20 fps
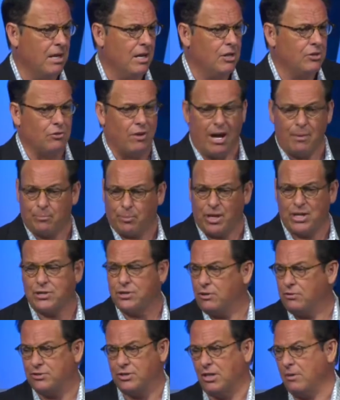So I'm preaching
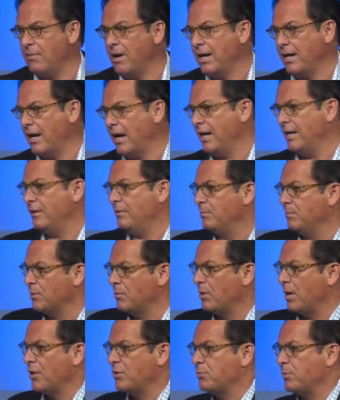on something. I, I don't remember
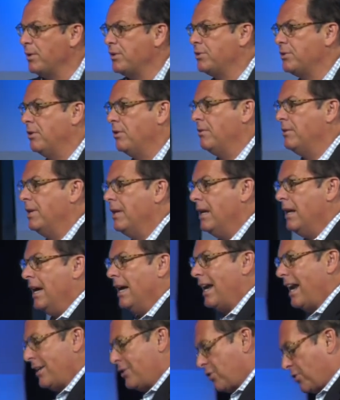what I was preaching on.
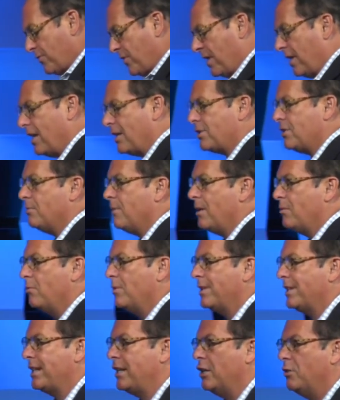And I just felt like somebody
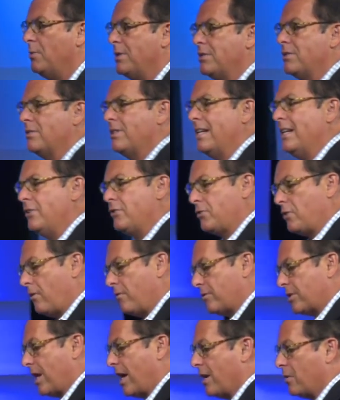wanted to kill me. So at the end of the
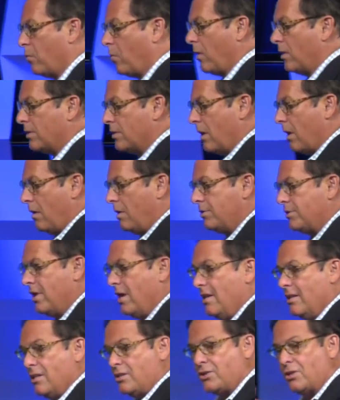service, I had a word of knowledge that